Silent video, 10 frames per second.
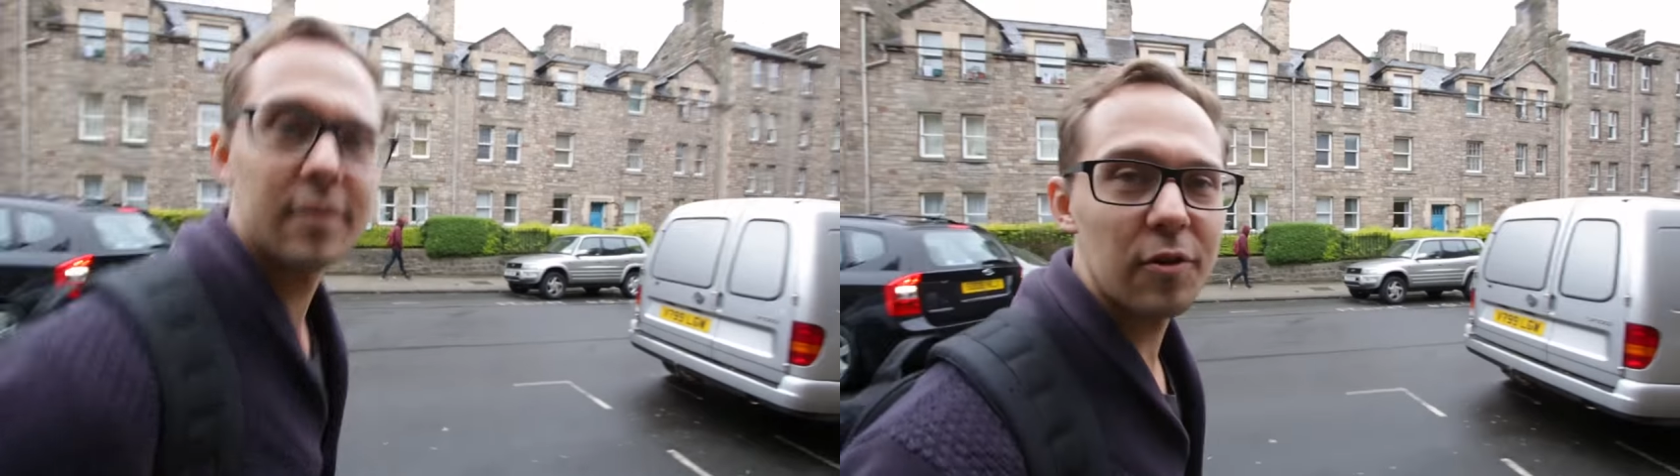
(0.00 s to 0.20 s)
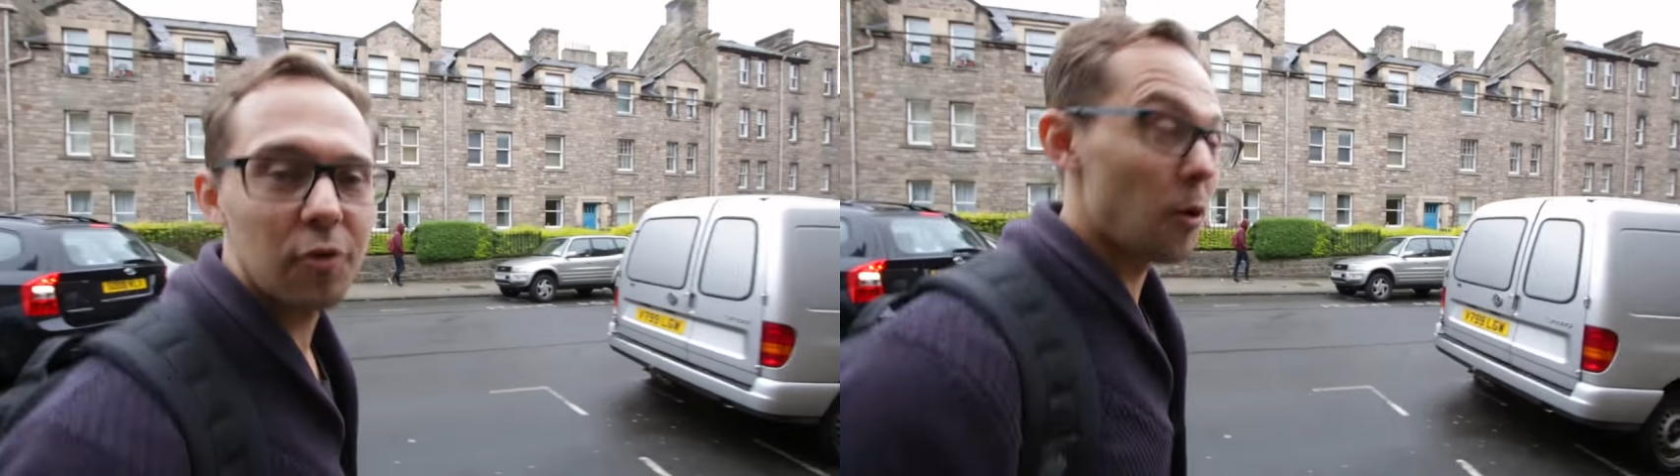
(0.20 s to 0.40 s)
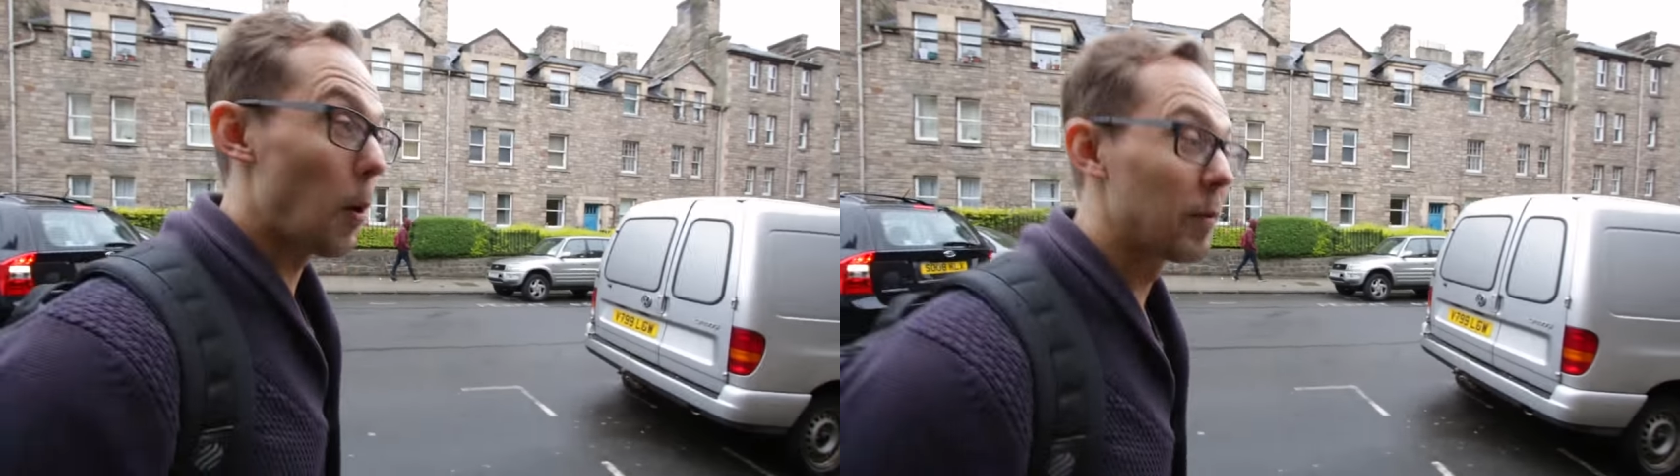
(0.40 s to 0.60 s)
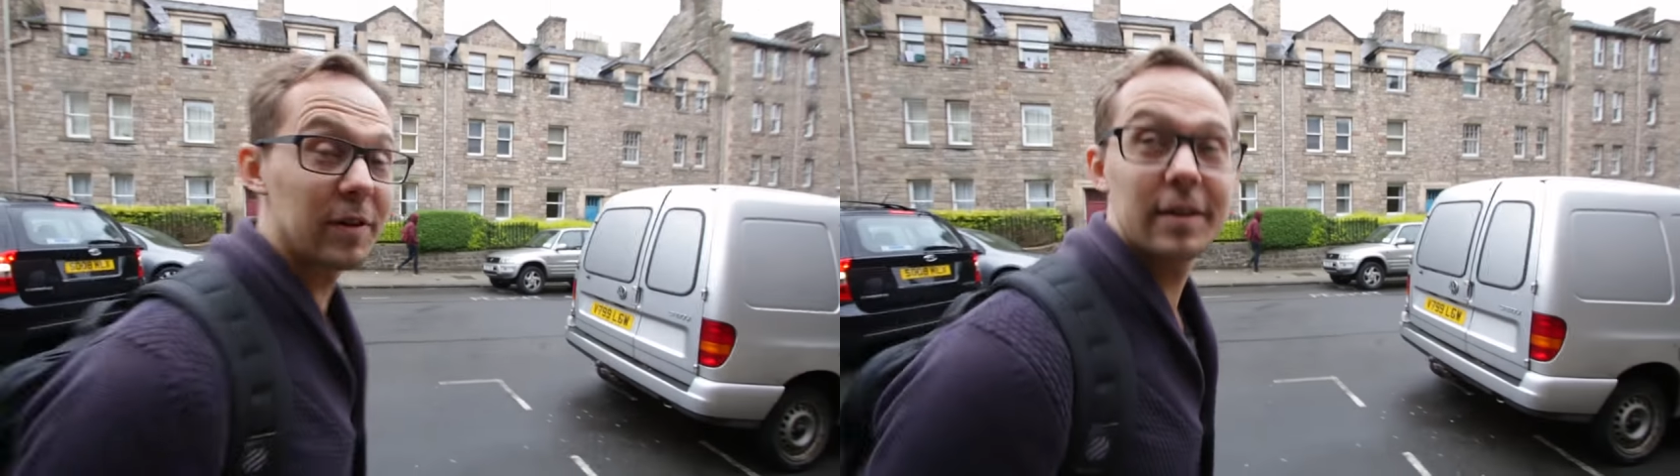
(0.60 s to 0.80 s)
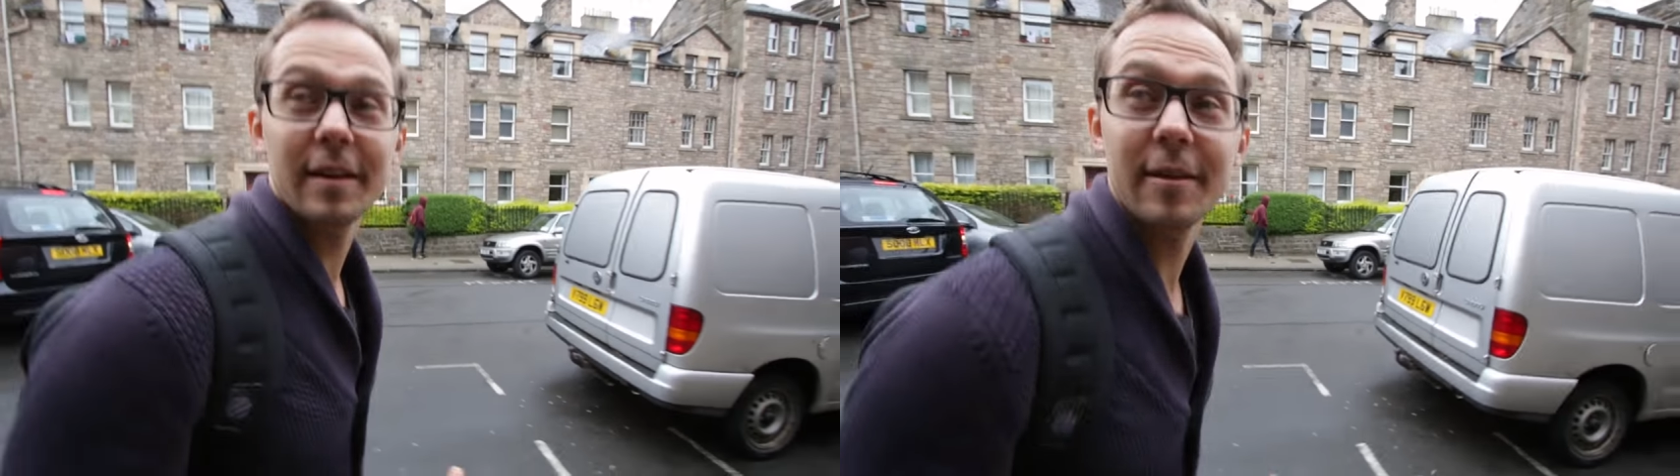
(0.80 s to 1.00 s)
so
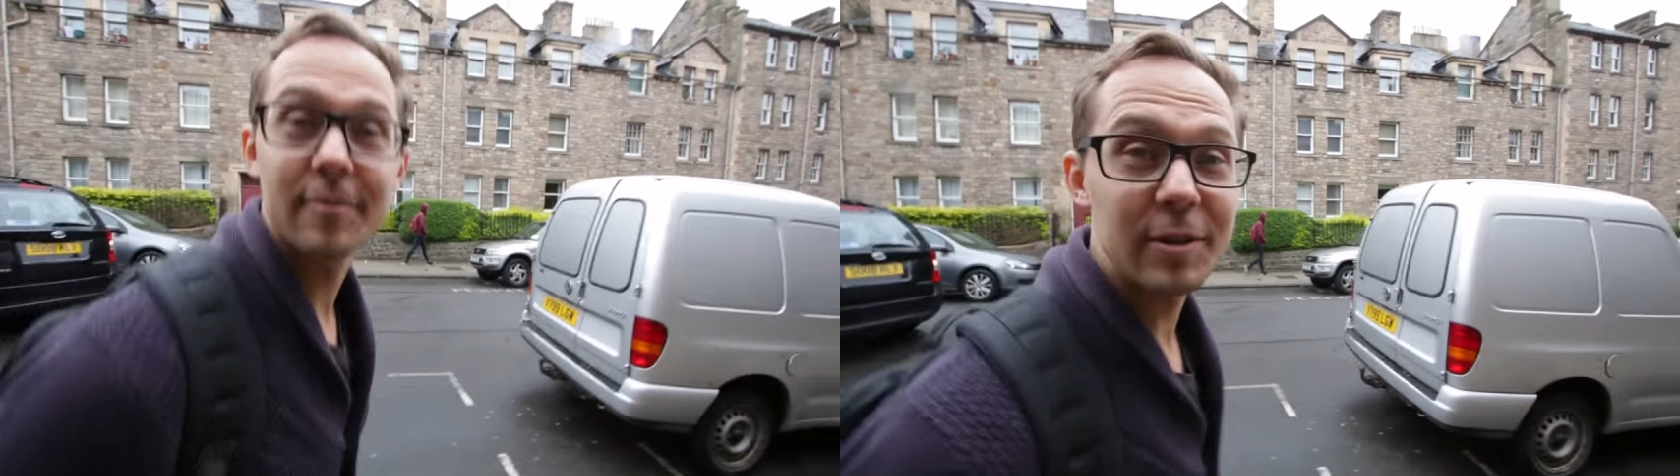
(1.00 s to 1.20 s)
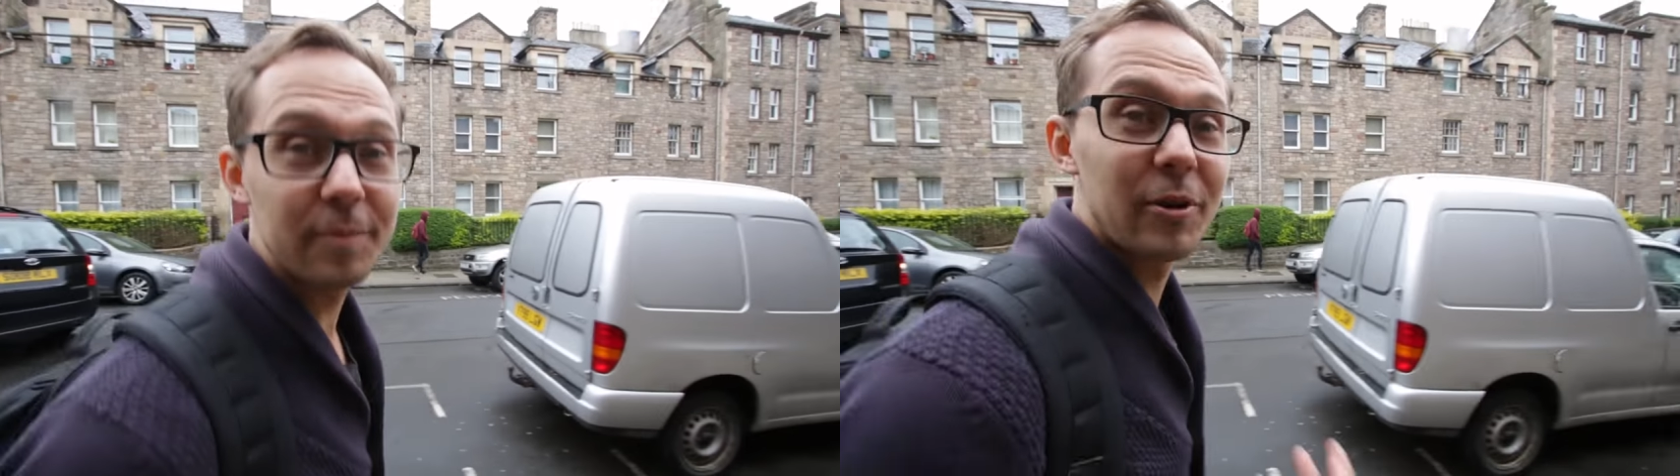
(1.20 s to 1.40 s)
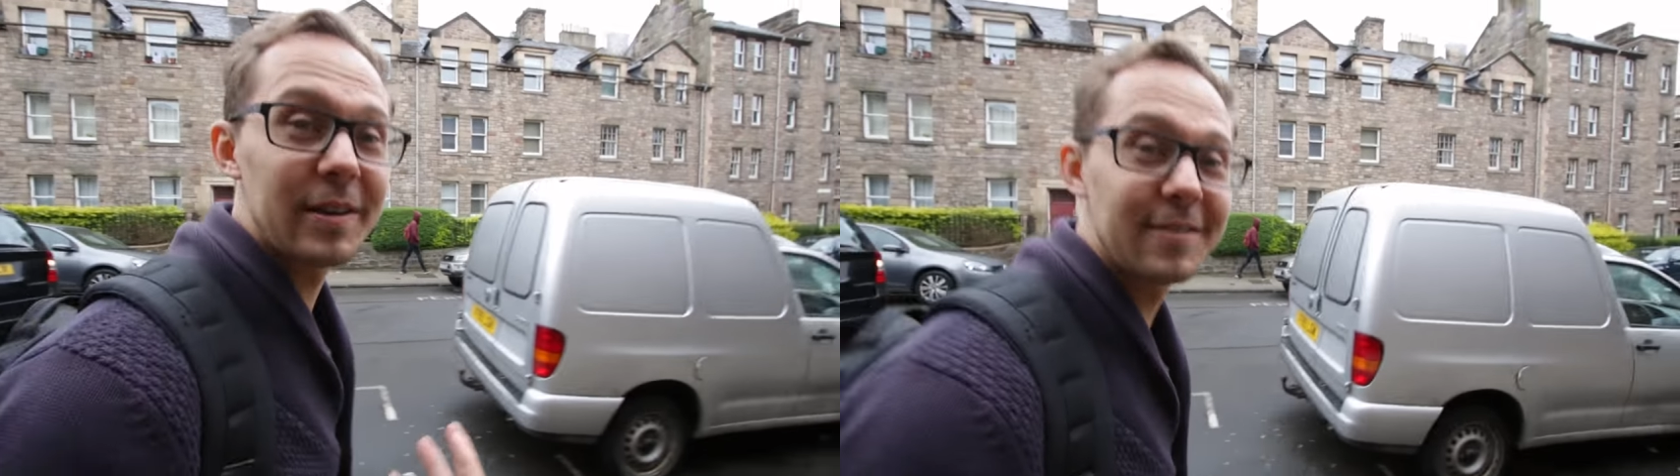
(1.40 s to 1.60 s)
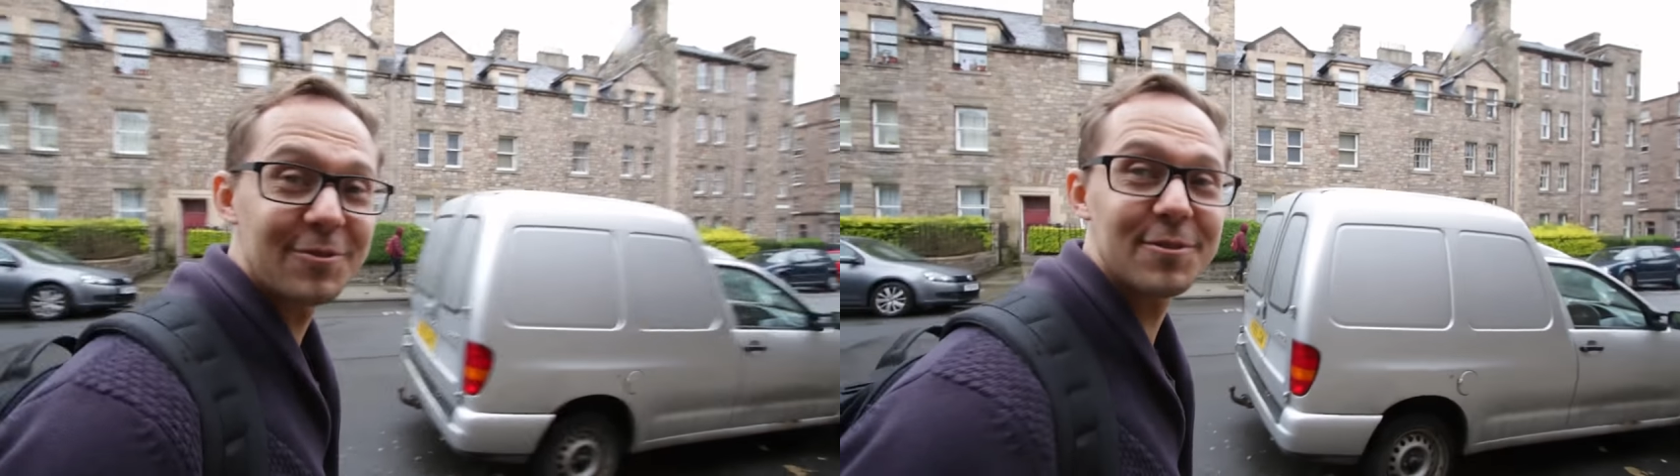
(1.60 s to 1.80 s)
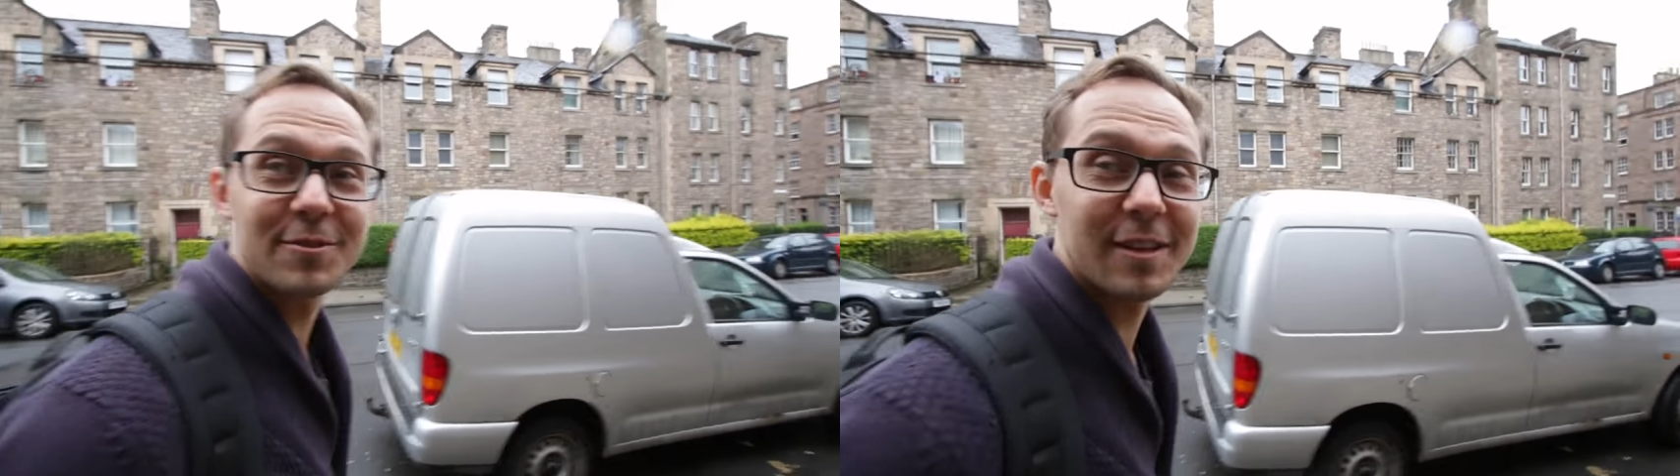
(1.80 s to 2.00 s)
hopefully they will bring
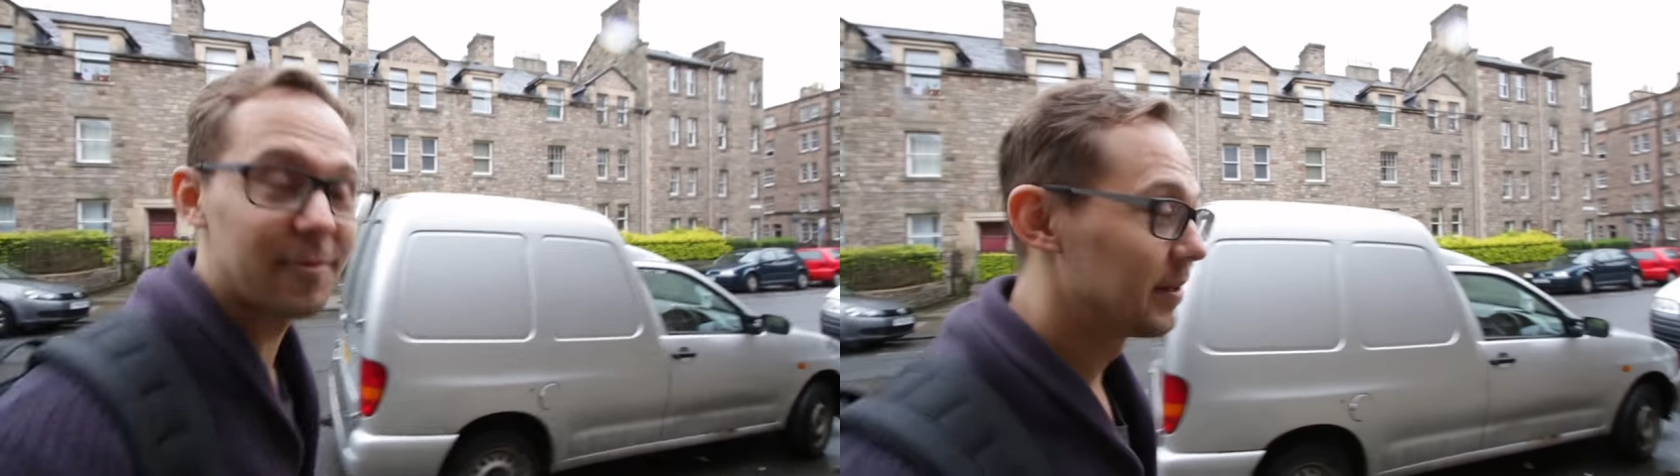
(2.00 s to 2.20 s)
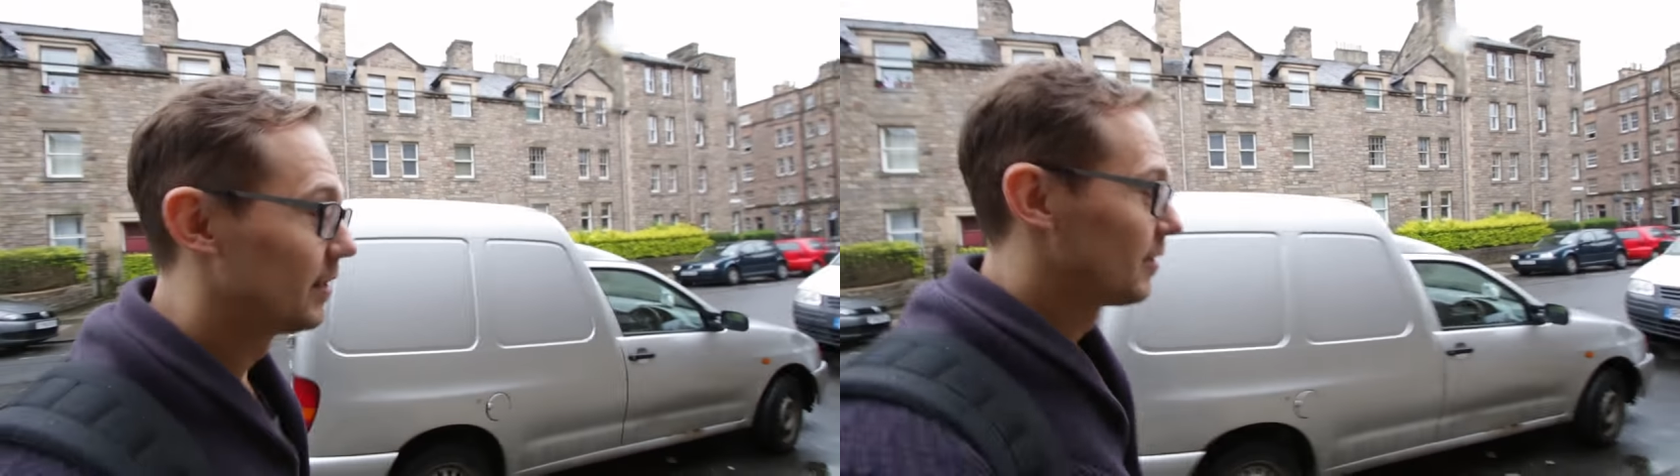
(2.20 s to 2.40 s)
also some